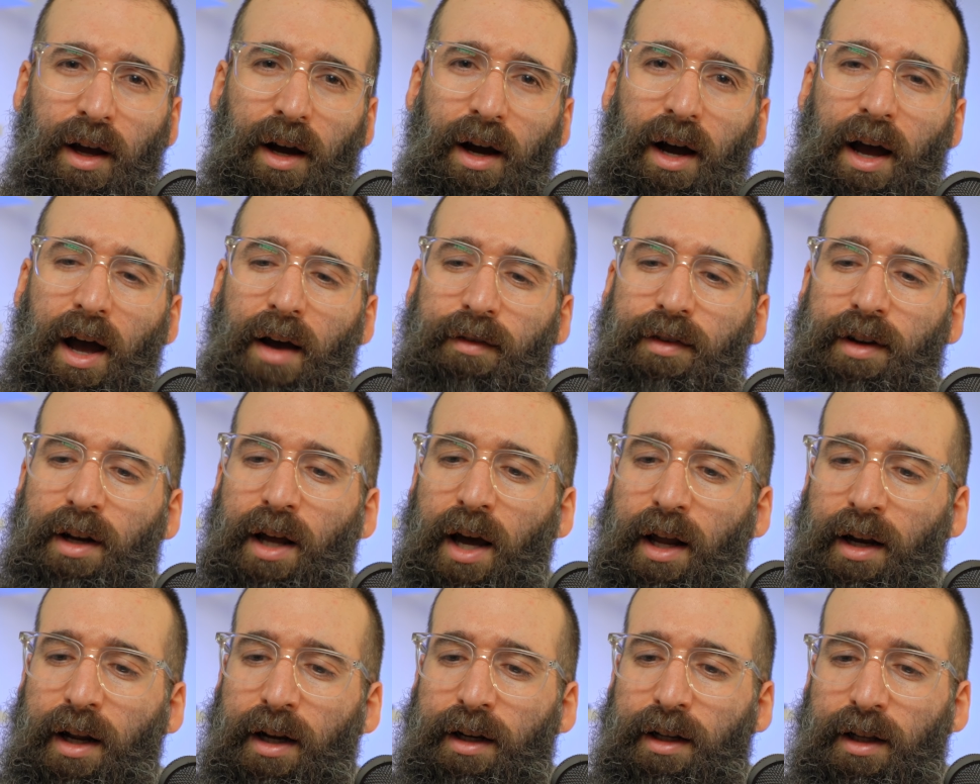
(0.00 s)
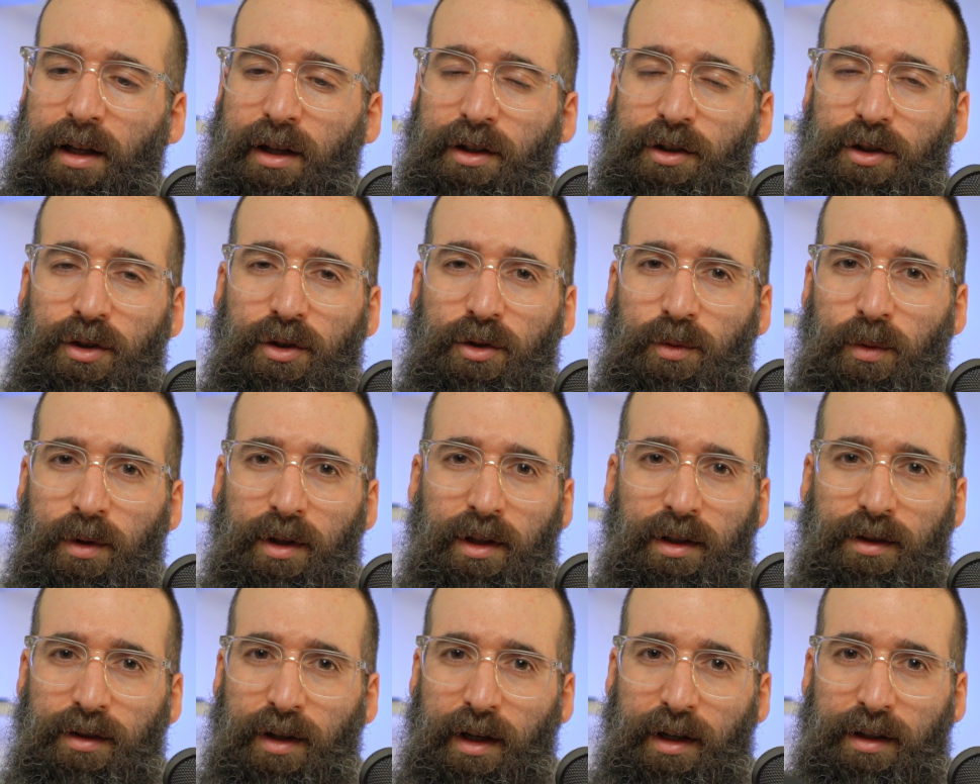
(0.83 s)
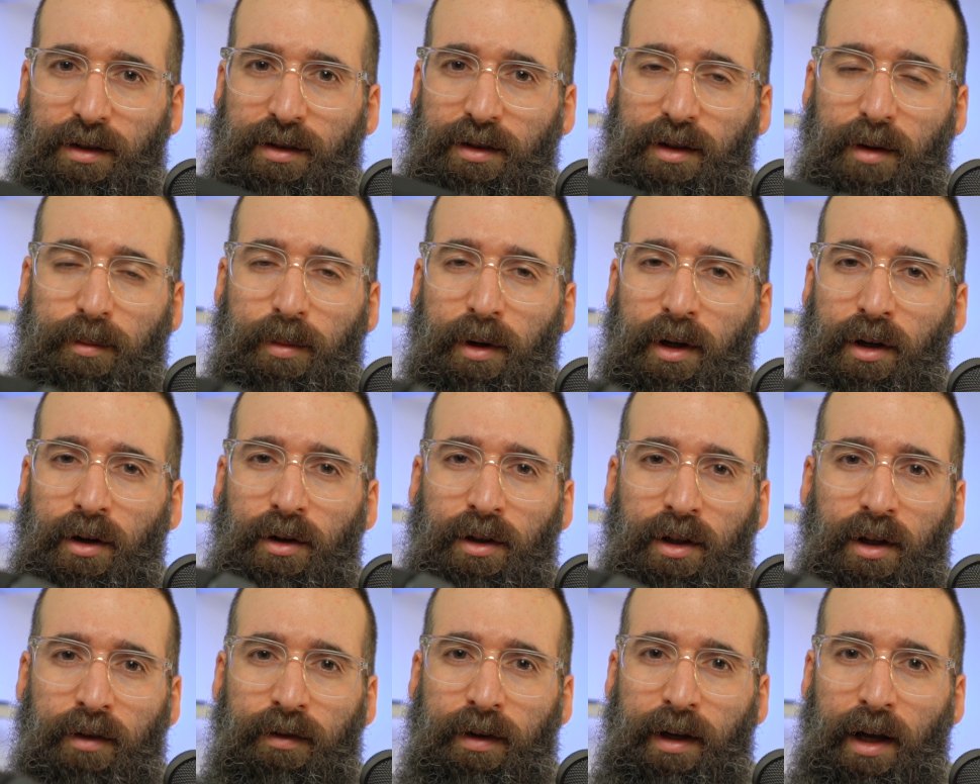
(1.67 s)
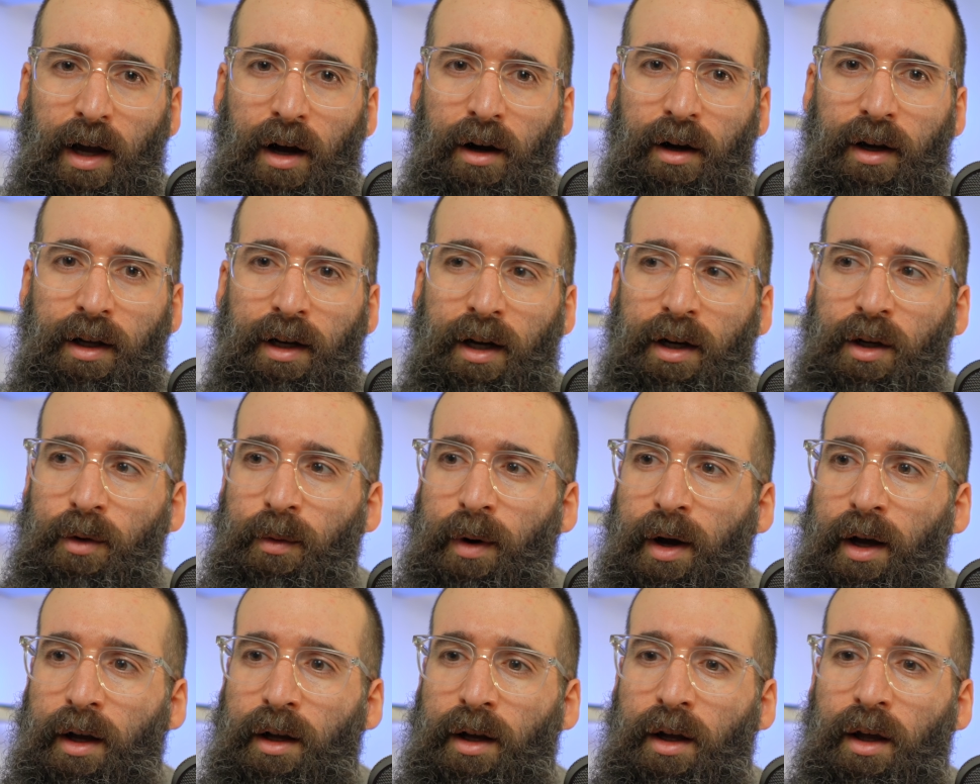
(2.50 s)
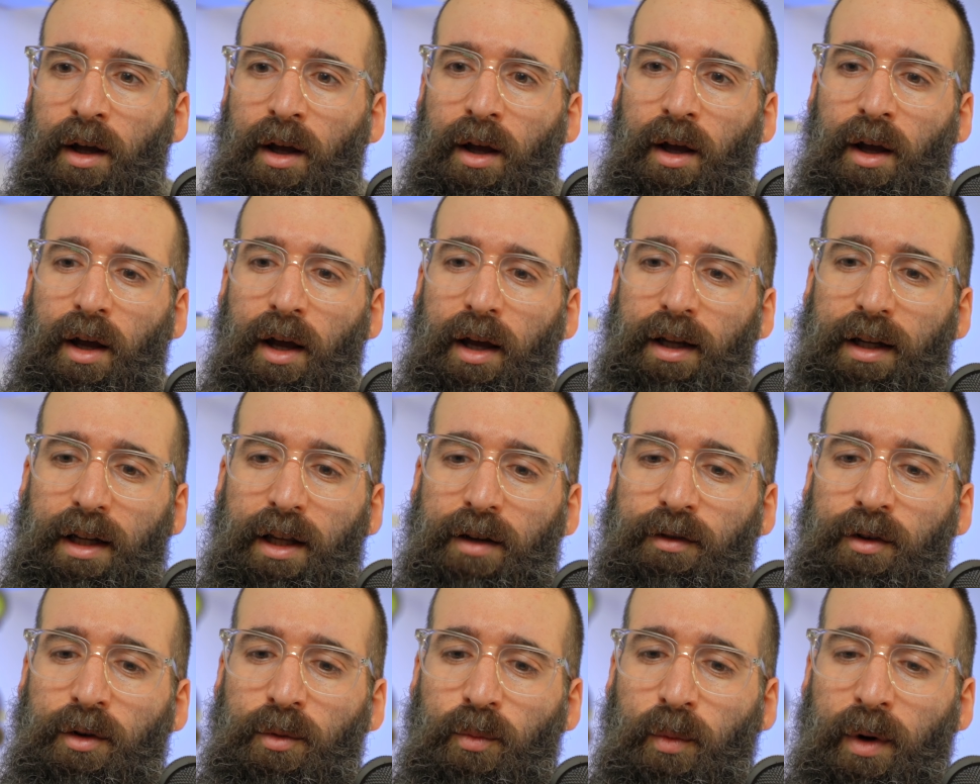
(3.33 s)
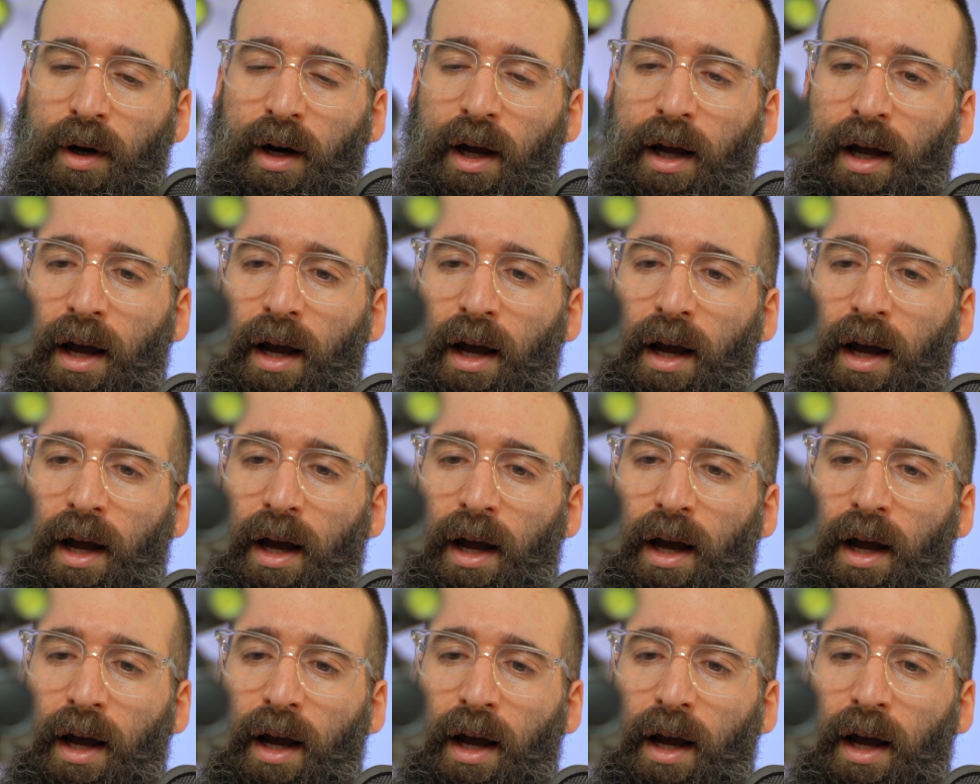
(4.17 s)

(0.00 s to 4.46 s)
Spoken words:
I haven't had any issues with this like slipping or giving out in any way. And even when I